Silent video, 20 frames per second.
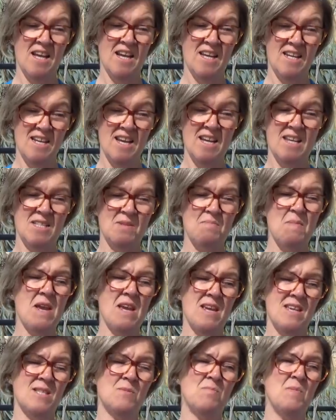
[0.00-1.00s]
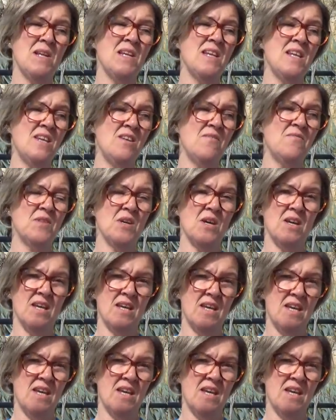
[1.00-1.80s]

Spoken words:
and it's believed that